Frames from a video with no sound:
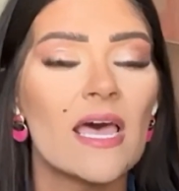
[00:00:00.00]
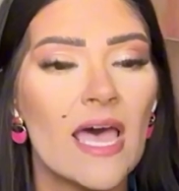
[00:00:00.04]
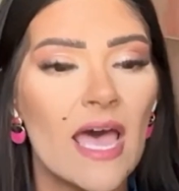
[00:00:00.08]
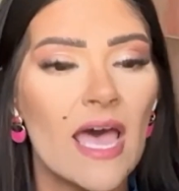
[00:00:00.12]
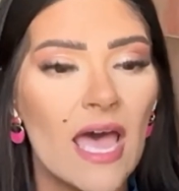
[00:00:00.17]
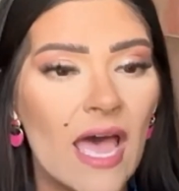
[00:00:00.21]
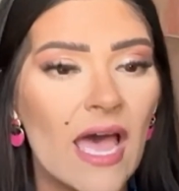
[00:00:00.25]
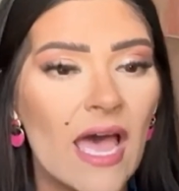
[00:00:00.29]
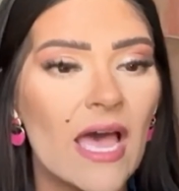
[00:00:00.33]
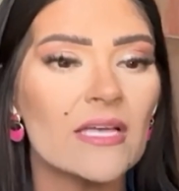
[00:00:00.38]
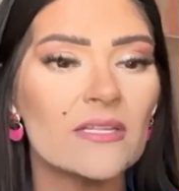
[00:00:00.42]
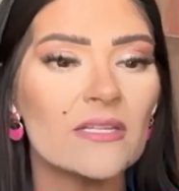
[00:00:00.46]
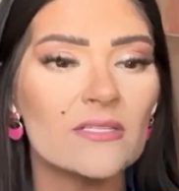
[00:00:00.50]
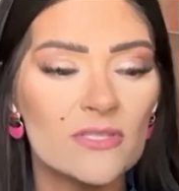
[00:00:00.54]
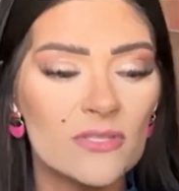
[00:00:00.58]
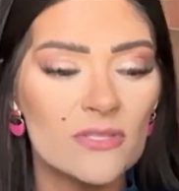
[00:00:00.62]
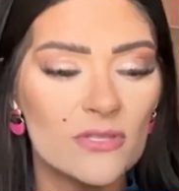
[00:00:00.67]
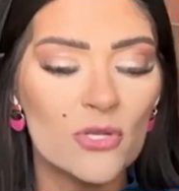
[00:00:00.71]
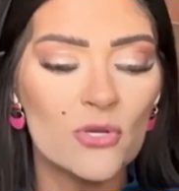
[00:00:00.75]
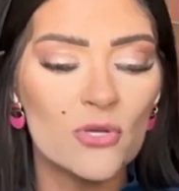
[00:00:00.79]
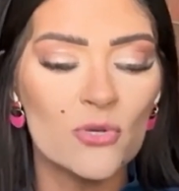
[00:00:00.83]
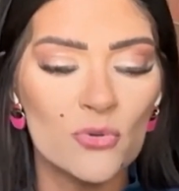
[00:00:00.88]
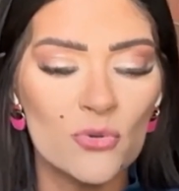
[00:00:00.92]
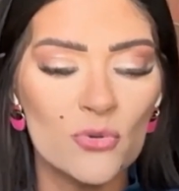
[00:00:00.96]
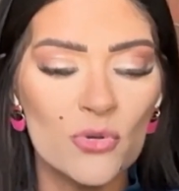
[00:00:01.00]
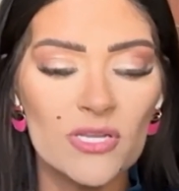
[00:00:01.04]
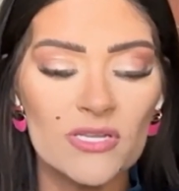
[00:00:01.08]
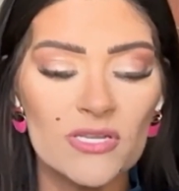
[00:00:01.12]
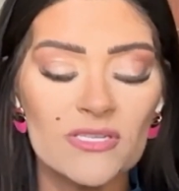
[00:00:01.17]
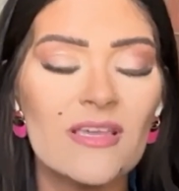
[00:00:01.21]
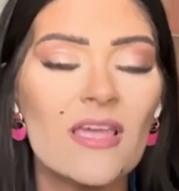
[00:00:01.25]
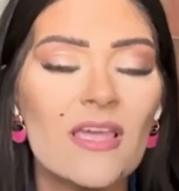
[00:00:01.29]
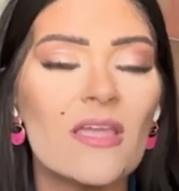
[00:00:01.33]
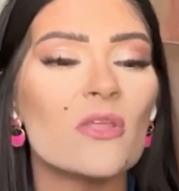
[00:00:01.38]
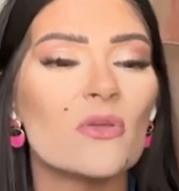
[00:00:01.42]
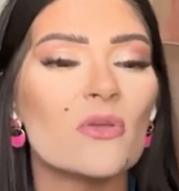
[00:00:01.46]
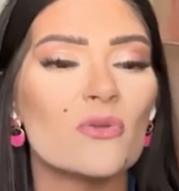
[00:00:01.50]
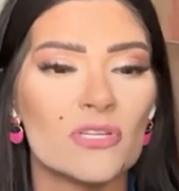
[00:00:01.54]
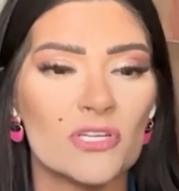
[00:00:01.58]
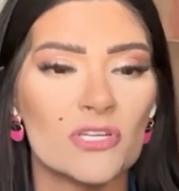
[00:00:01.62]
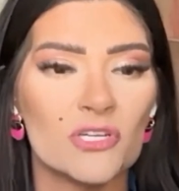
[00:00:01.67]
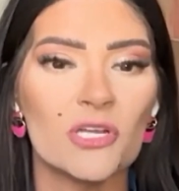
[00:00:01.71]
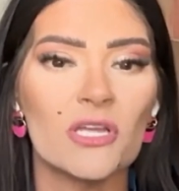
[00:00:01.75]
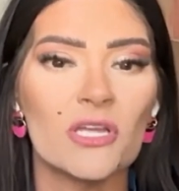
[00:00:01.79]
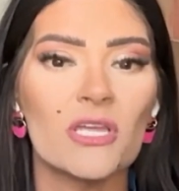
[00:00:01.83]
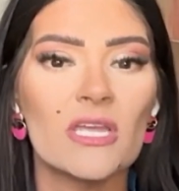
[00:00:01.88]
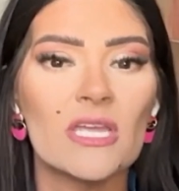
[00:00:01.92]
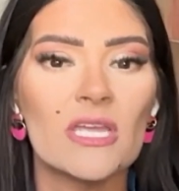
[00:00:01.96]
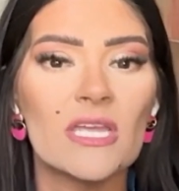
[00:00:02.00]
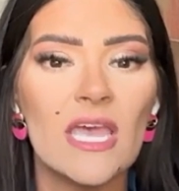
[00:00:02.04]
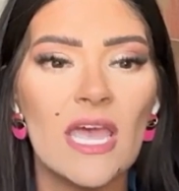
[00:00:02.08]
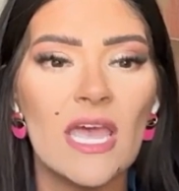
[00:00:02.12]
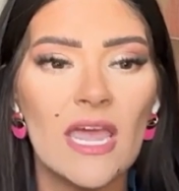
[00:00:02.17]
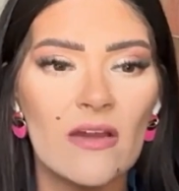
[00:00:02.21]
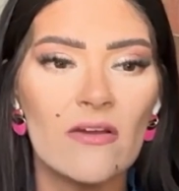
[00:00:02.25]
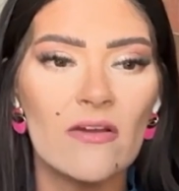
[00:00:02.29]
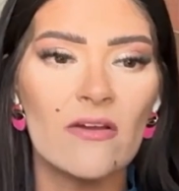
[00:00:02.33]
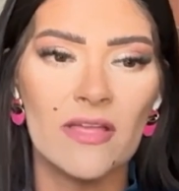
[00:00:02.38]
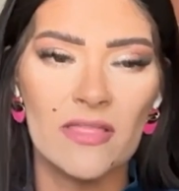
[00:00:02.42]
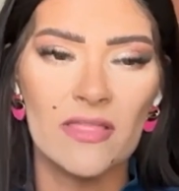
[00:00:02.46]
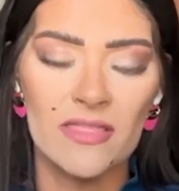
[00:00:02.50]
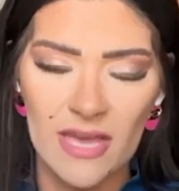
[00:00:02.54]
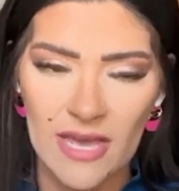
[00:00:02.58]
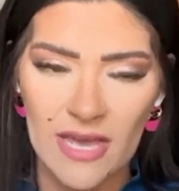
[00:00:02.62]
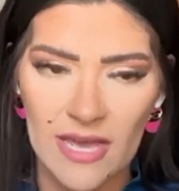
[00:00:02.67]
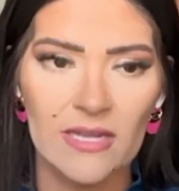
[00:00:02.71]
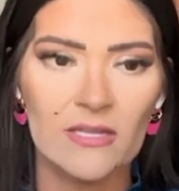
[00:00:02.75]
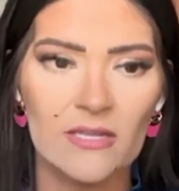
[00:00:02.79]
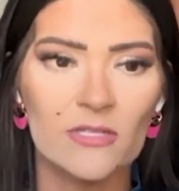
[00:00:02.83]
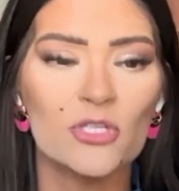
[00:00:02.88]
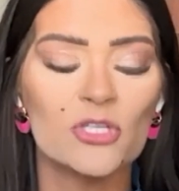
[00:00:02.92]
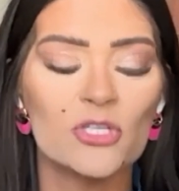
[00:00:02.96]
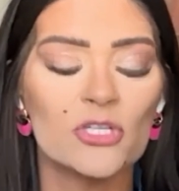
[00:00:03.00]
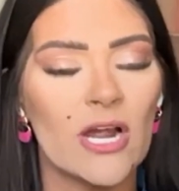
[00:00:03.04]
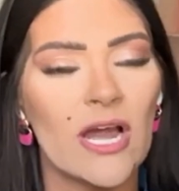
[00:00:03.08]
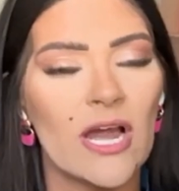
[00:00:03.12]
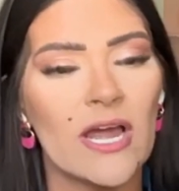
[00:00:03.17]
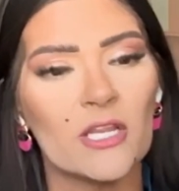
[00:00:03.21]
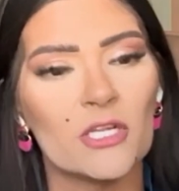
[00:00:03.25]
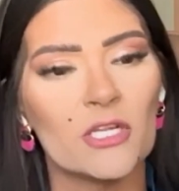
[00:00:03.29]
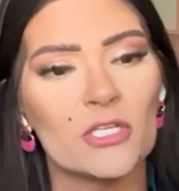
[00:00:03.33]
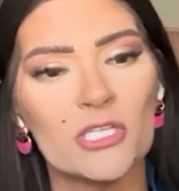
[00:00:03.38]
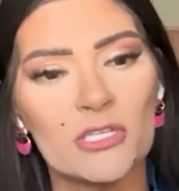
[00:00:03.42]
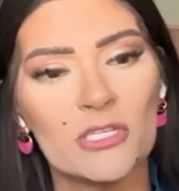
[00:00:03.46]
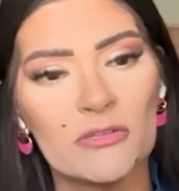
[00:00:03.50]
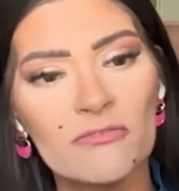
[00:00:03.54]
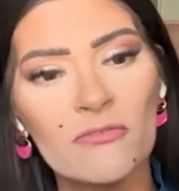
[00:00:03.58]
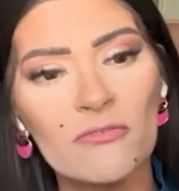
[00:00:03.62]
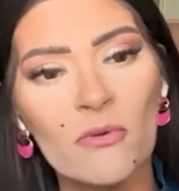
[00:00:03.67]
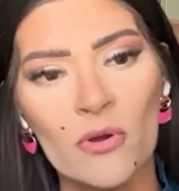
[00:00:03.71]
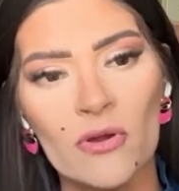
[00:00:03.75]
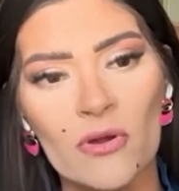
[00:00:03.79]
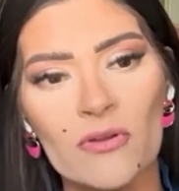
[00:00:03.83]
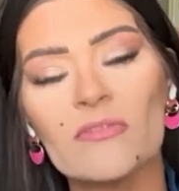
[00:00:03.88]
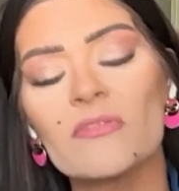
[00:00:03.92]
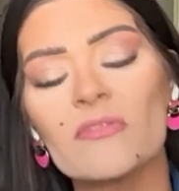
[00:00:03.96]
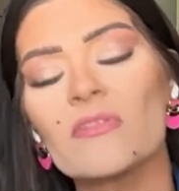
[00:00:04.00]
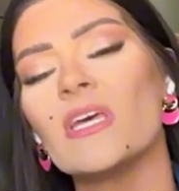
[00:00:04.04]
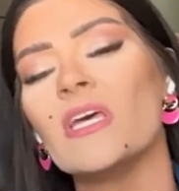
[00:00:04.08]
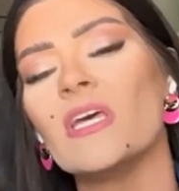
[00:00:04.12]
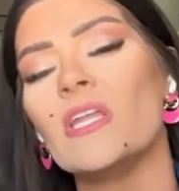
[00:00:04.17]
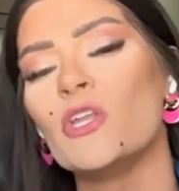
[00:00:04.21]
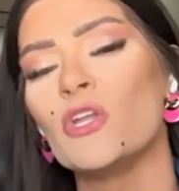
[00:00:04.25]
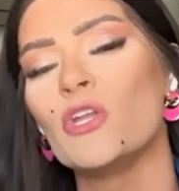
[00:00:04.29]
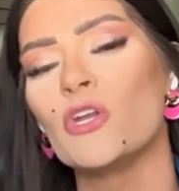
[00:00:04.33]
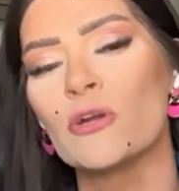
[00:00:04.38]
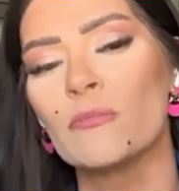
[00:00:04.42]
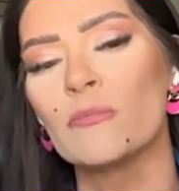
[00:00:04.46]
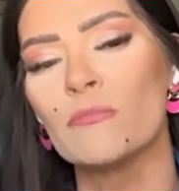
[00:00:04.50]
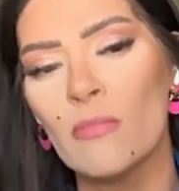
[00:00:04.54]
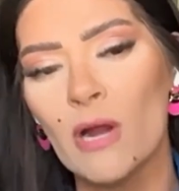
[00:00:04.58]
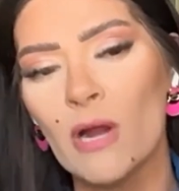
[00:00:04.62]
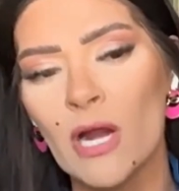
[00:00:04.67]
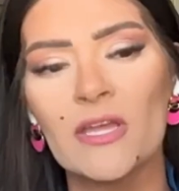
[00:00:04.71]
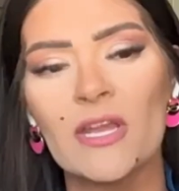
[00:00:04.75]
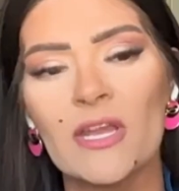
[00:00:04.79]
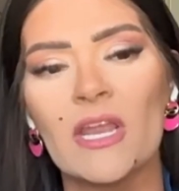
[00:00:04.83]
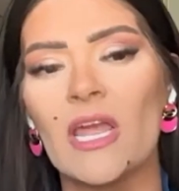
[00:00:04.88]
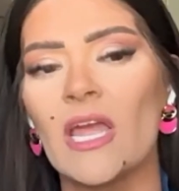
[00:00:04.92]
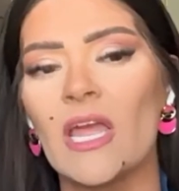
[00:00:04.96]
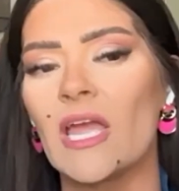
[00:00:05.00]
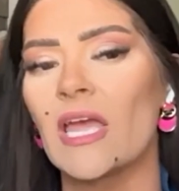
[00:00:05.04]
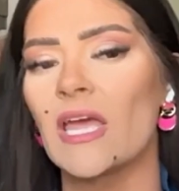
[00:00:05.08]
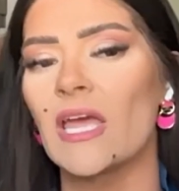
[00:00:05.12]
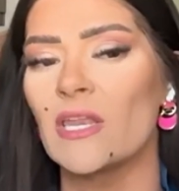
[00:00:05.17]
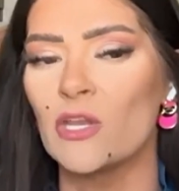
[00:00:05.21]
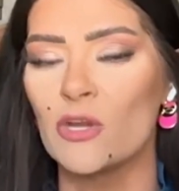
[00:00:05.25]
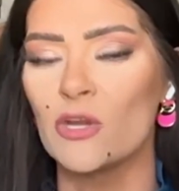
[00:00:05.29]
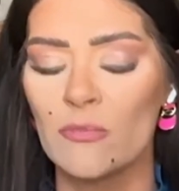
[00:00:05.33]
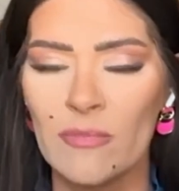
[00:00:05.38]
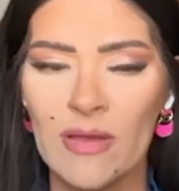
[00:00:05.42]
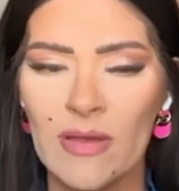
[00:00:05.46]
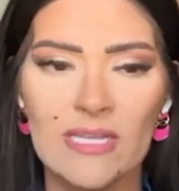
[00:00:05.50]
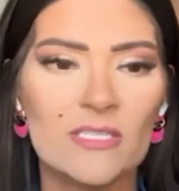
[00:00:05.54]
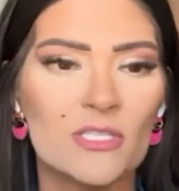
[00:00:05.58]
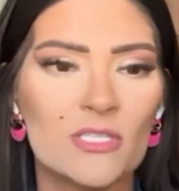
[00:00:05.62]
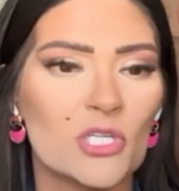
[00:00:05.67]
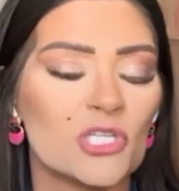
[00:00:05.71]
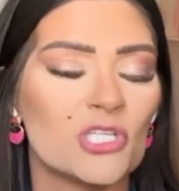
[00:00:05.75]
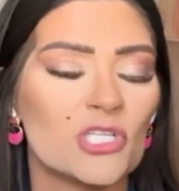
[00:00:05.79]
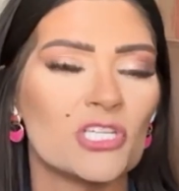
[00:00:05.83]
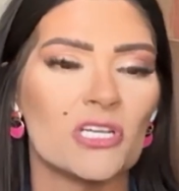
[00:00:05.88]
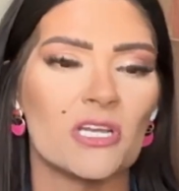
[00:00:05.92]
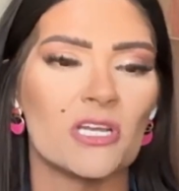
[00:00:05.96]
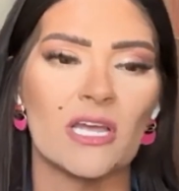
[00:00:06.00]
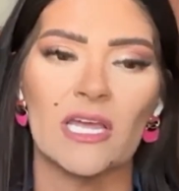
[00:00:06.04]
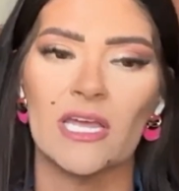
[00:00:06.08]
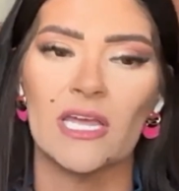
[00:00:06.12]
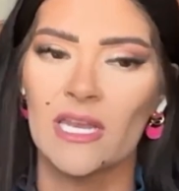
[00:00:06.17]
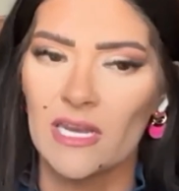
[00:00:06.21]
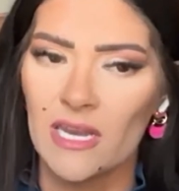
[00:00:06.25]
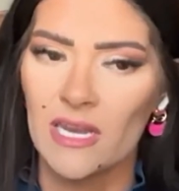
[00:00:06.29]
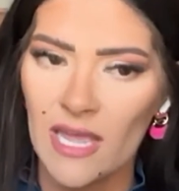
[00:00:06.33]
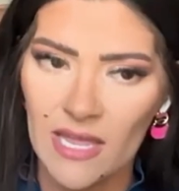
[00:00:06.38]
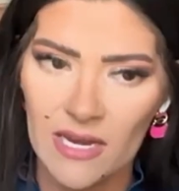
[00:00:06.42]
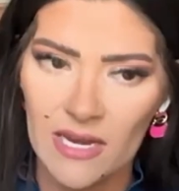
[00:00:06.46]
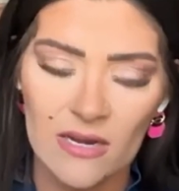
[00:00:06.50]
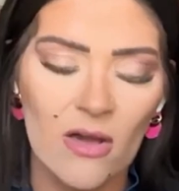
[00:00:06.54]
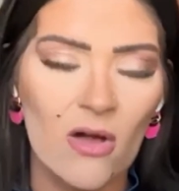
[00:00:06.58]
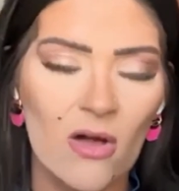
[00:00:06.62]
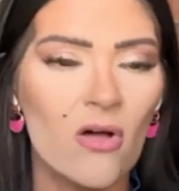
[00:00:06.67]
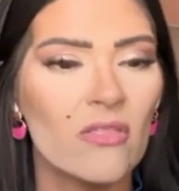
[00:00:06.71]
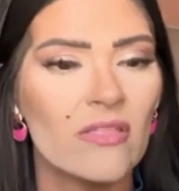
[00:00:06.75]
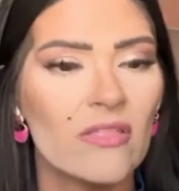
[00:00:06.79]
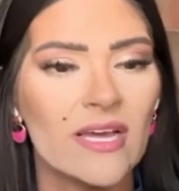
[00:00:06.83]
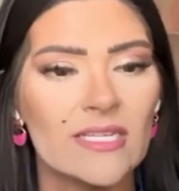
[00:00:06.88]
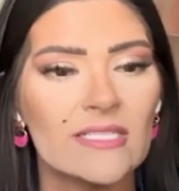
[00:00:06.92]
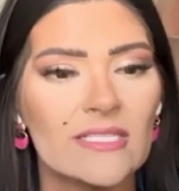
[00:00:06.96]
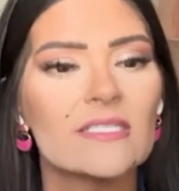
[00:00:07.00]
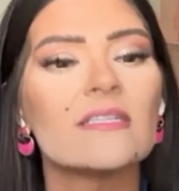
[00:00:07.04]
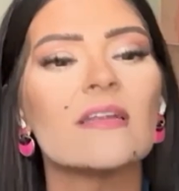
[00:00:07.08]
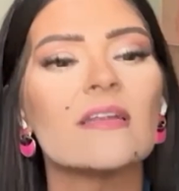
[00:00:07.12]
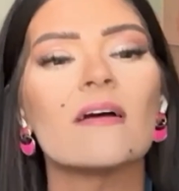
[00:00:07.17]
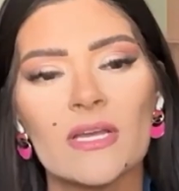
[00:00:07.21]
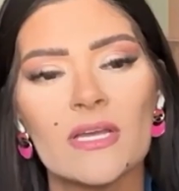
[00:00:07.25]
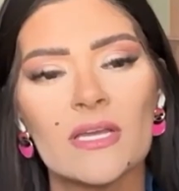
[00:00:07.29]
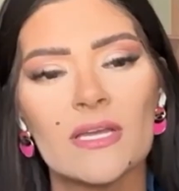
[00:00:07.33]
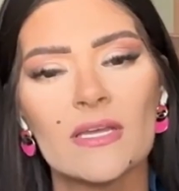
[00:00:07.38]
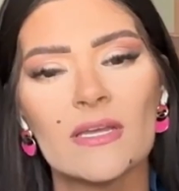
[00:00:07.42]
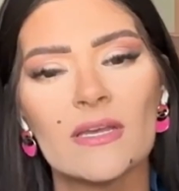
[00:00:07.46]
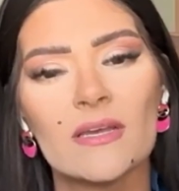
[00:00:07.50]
as you continue to carry that strategy forth in your marketing and your messaging and all that stuff.